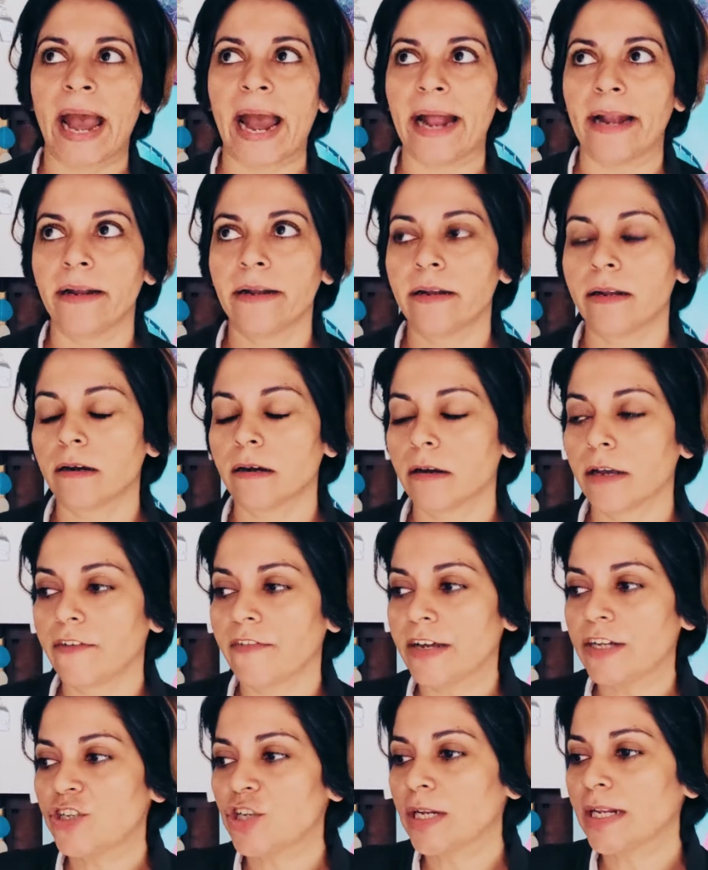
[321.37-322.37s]
and
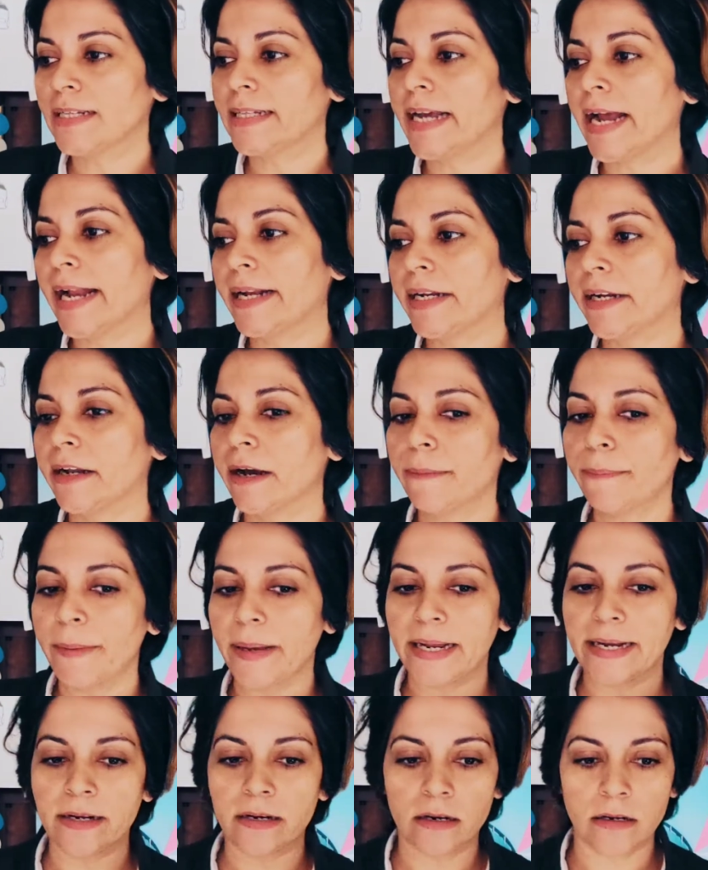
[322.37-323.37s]
eventually they ended up
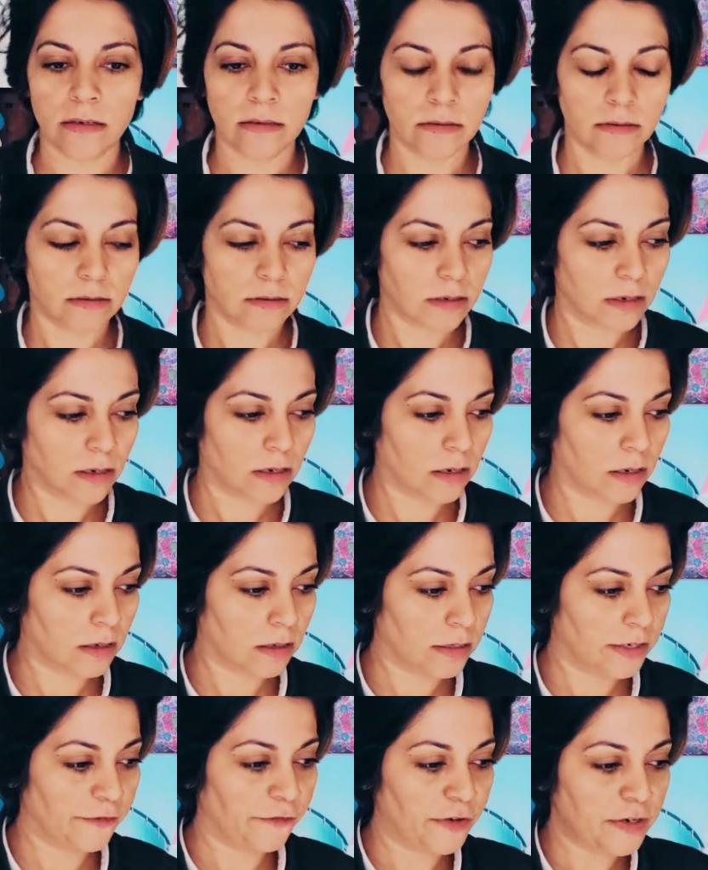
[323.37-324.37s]
in a
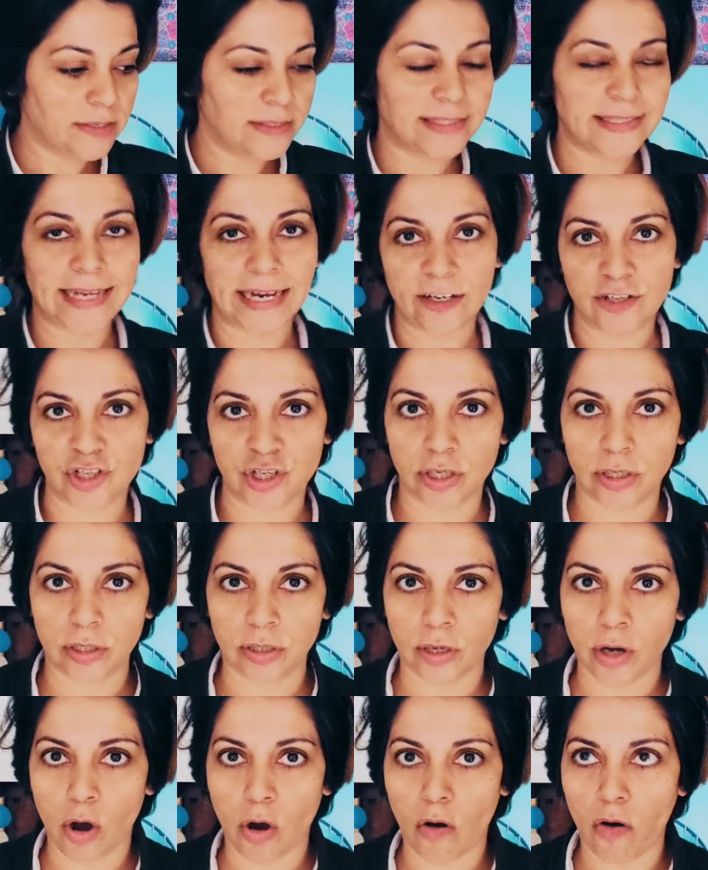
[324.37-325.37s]
different
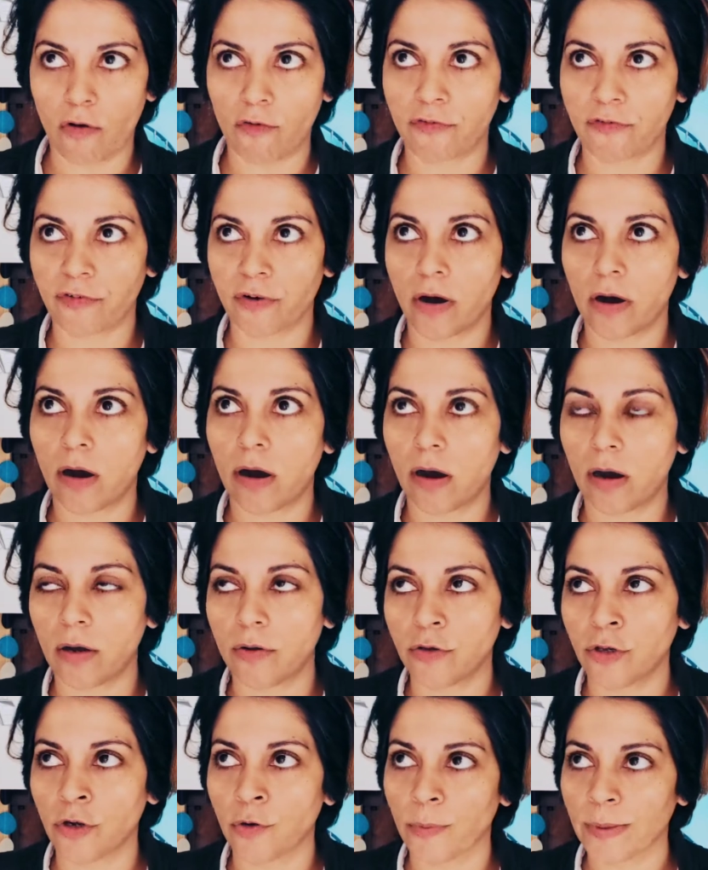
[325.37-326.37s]
section of
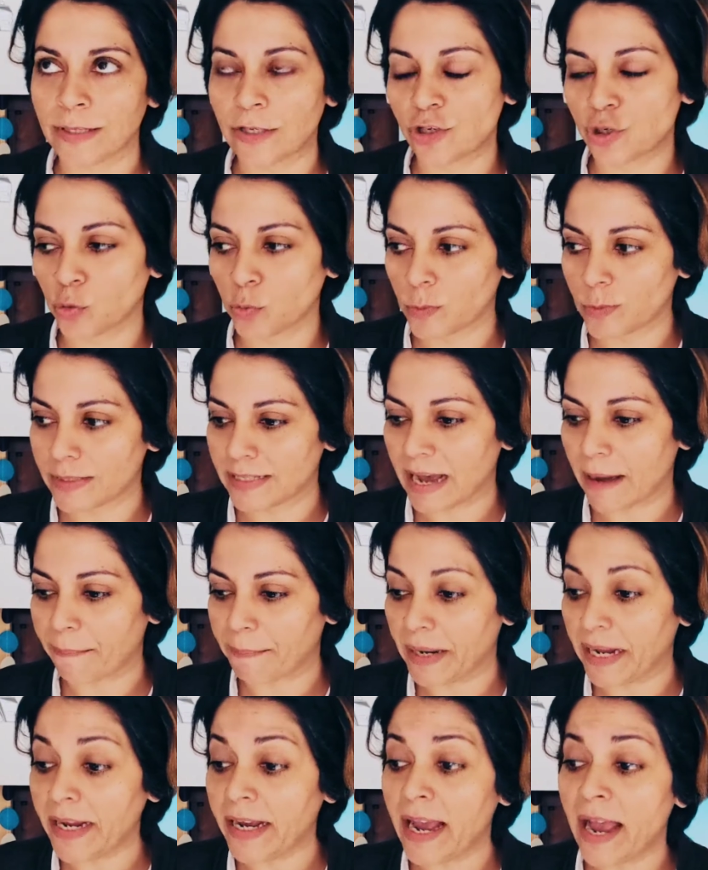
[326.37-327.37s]
where the shoot was
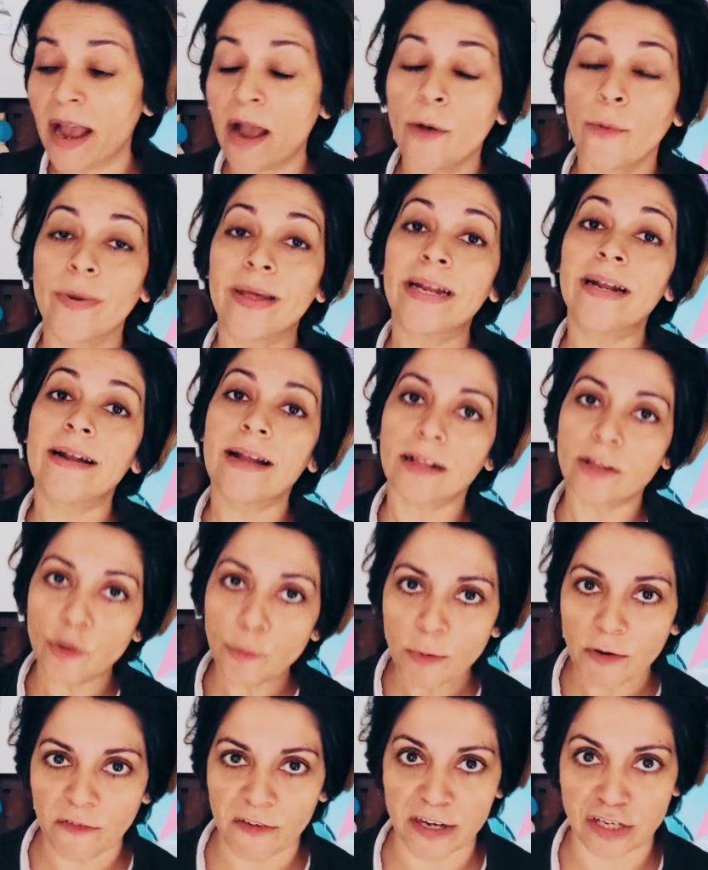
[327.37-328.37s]
happening, where
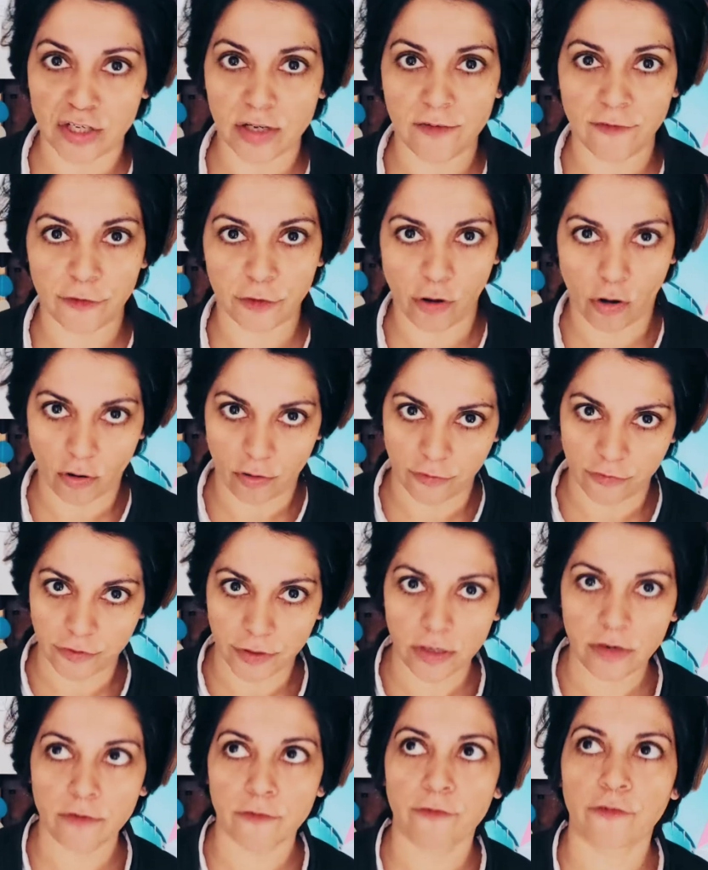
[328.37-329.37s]
another professional
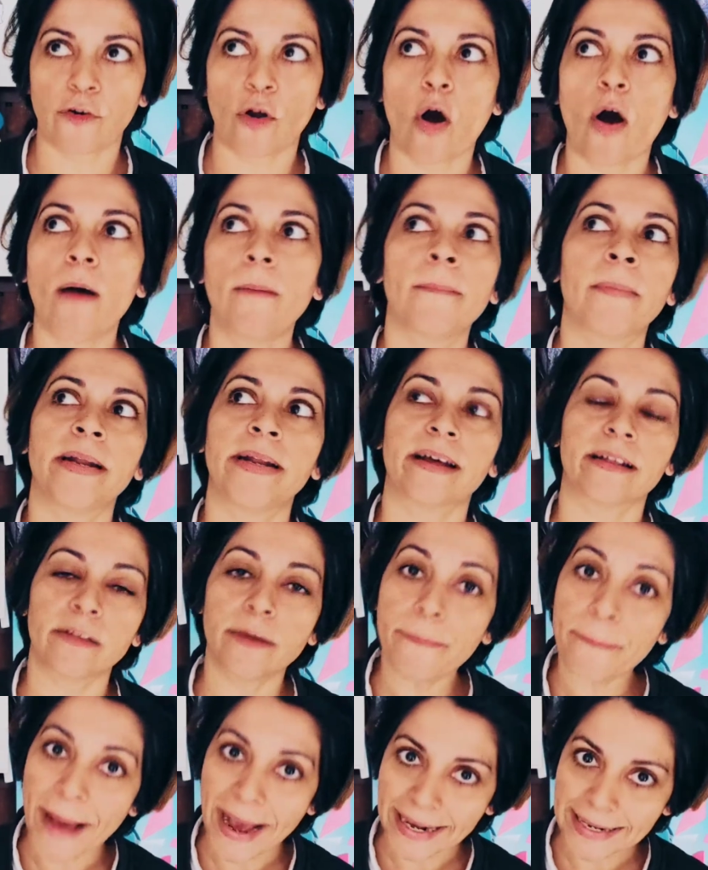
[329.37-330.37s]
photographer from
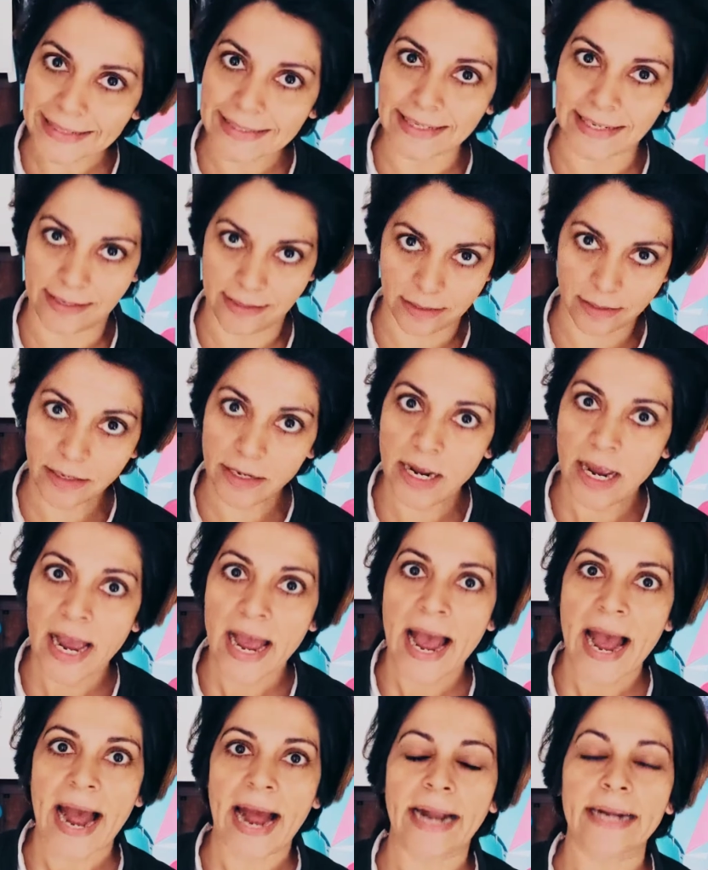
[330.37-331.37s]
another magazine
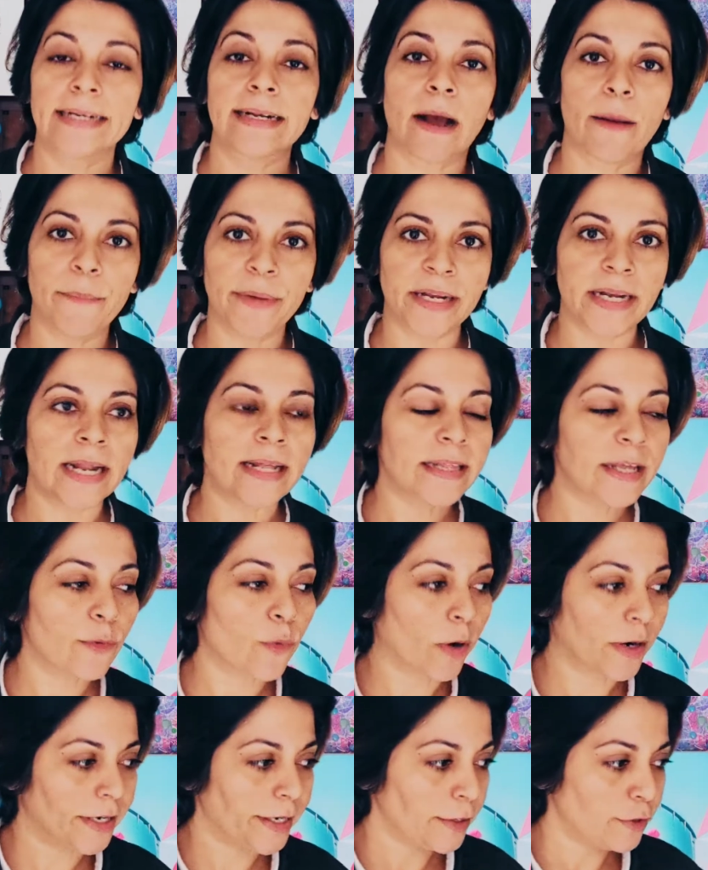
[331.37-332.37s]
had come in and they
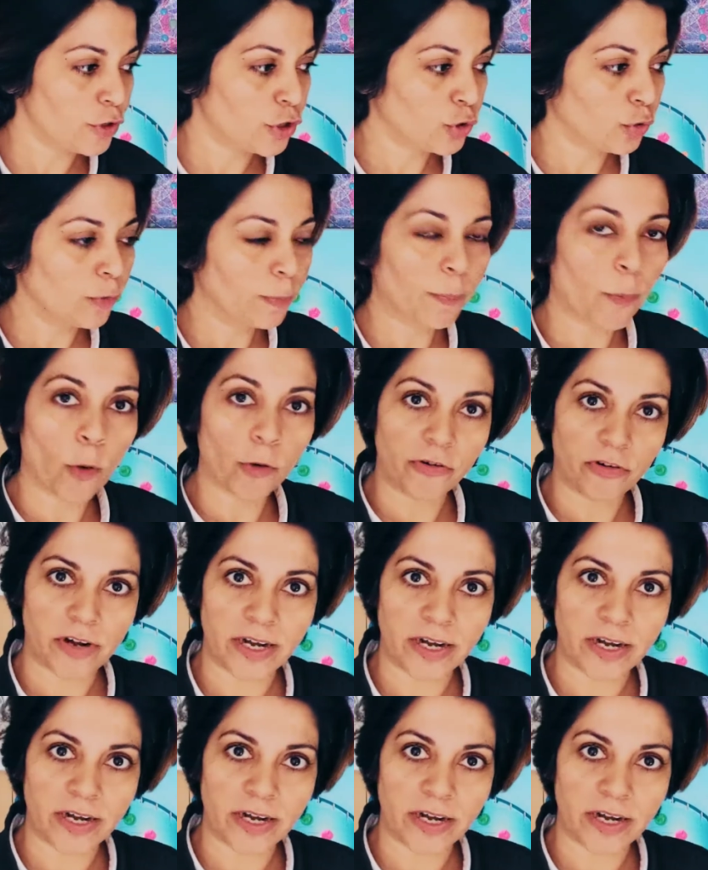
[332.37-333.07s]
wanted to shoot